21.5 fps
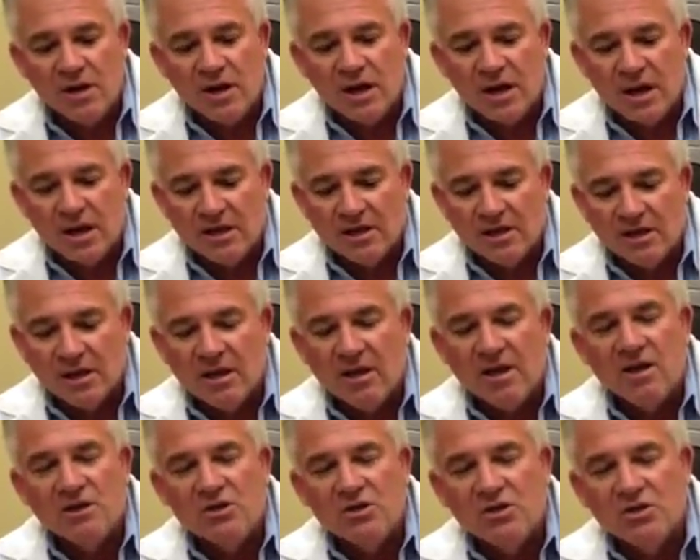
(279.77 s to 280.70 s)
and
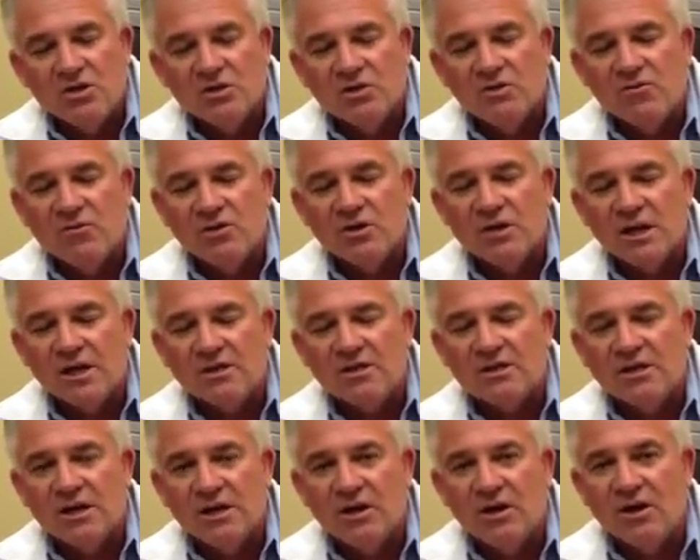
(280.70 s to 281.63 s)
it's usually for
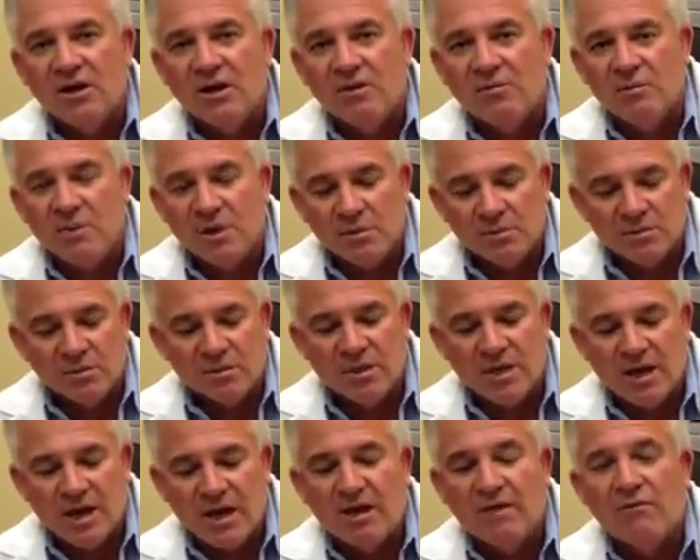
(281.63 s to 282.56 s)
dexterity, people
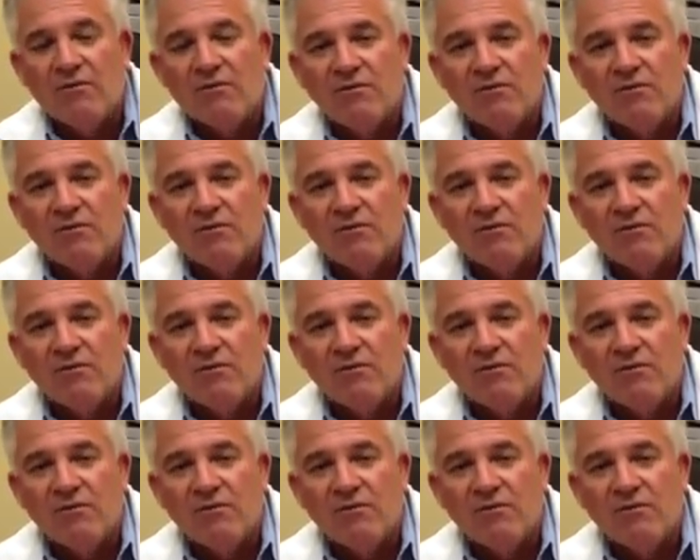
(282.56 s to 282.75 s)
that have